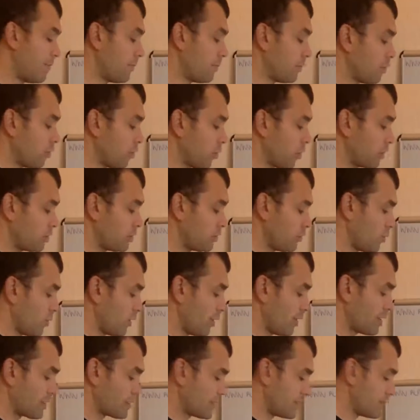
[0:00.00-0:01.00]
What you
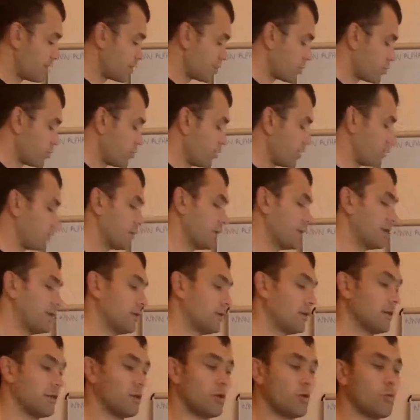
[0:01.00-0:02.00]
want is in the sweet
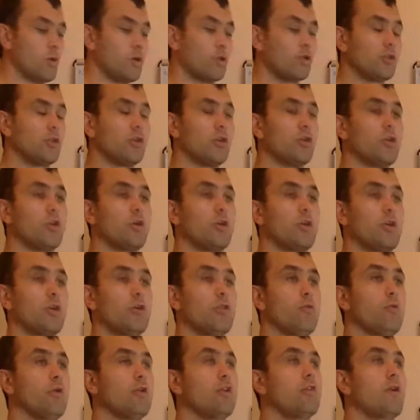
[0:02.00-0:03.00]
middle. You want
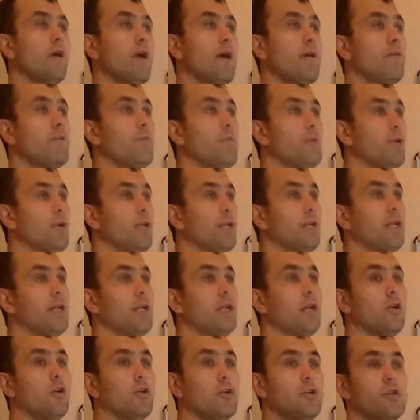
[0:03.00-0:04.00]
to have a body
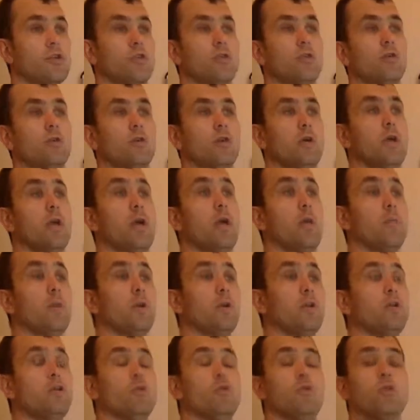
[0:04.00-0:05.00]
that looks strong,
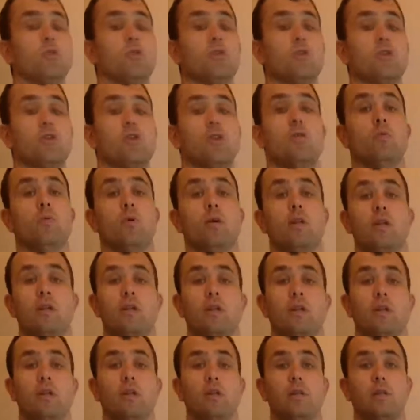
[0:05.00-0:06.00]
but you also want
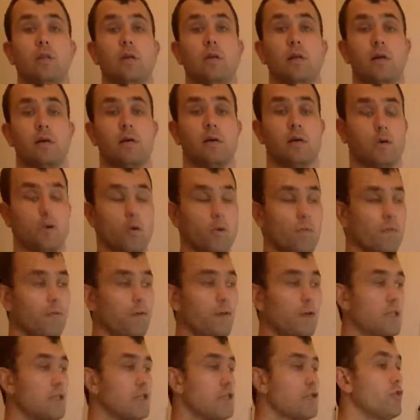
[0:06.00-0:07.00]
the
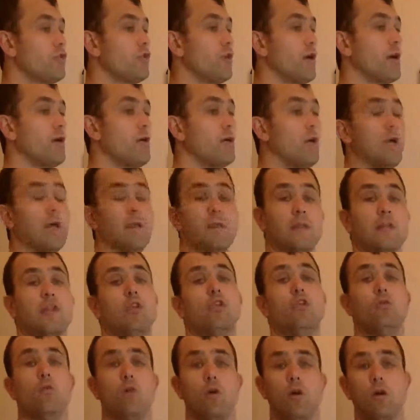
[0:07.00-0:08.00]
confidence to know that
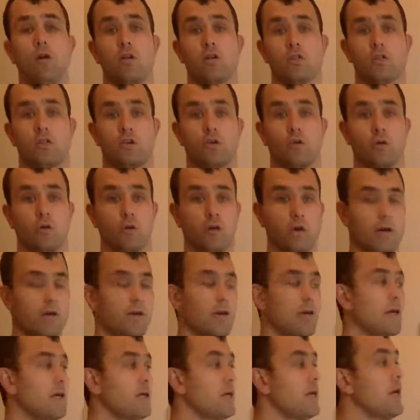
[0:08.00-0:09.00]
you are strong.
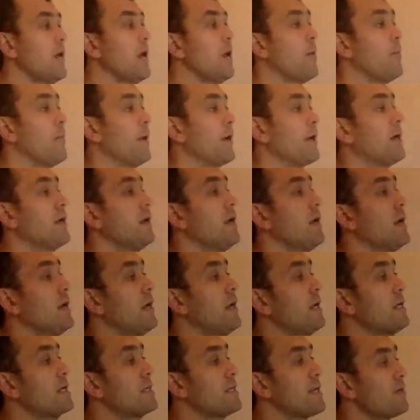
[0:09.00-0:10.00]
Okay, but
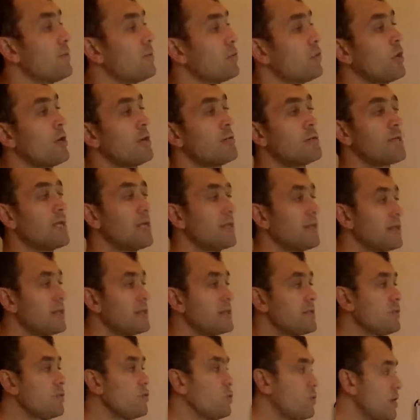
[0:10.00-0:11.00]
sometimes that
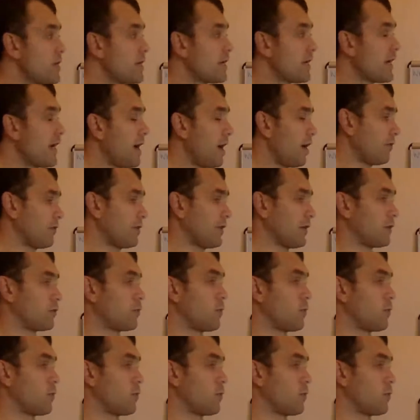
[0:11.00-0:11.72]
doesn't work out that